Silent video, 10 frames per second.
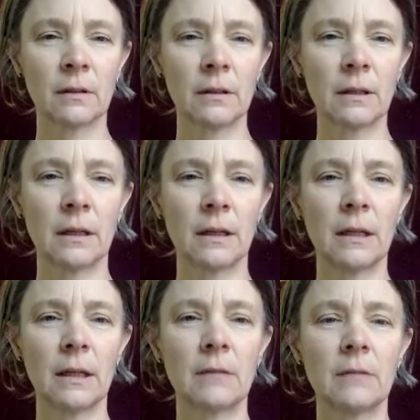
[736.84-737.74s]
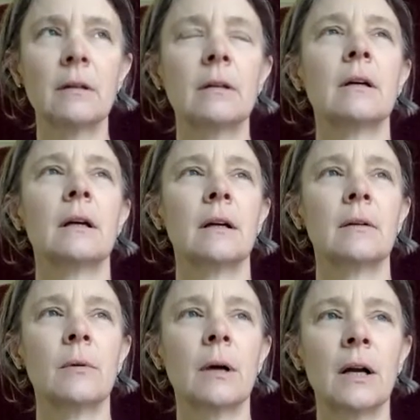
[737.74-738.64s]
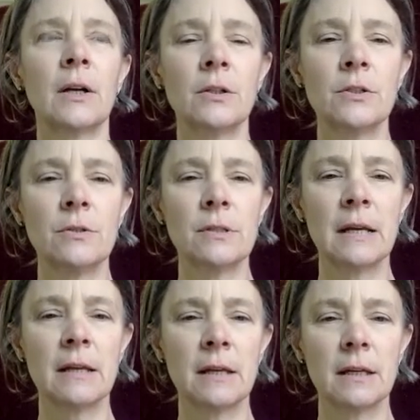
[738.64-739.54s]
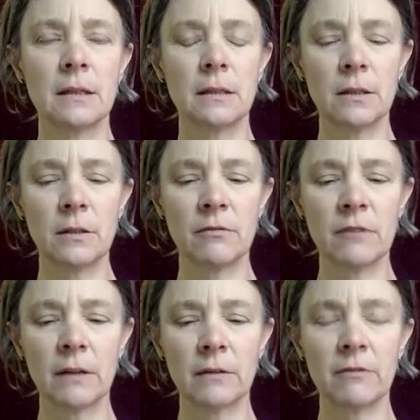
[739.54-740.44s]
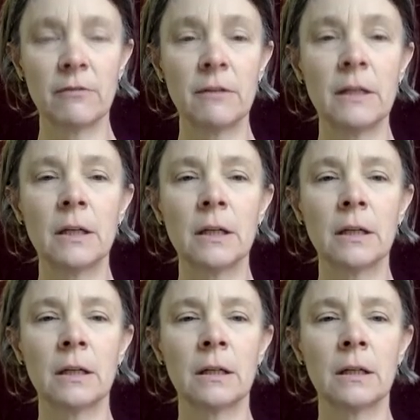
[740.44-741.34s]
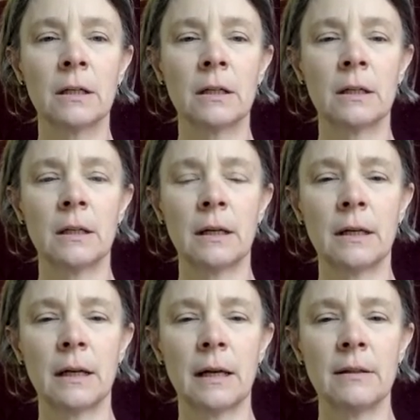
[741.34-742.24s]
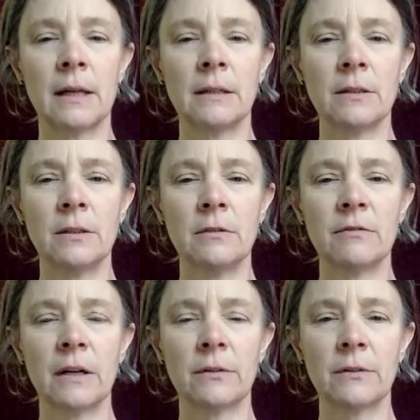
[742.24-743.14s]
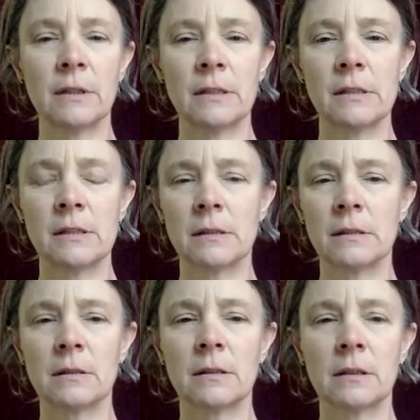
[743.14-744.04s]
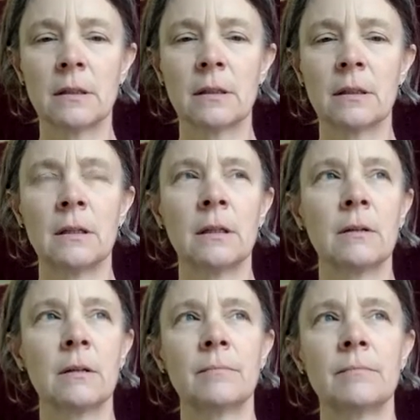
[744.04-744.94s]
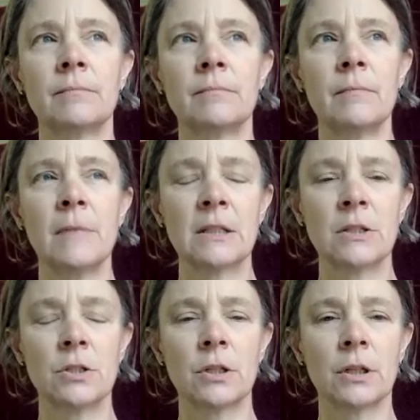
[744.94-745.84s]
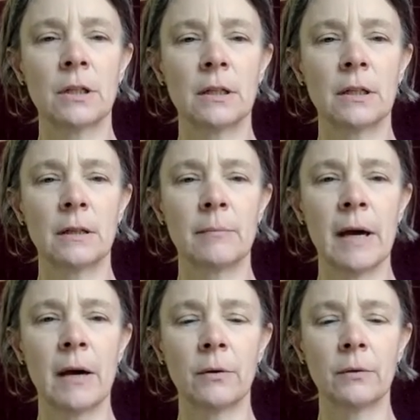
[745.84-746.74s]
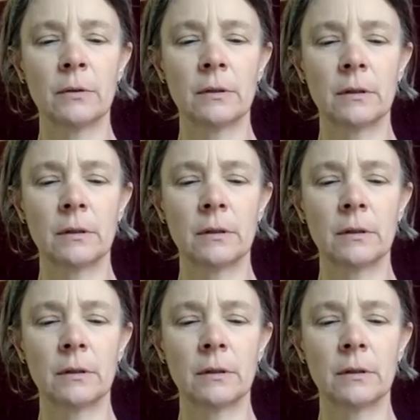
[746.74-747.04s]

Yeah, and I heard you say that you felt fear and then you felt this mixture about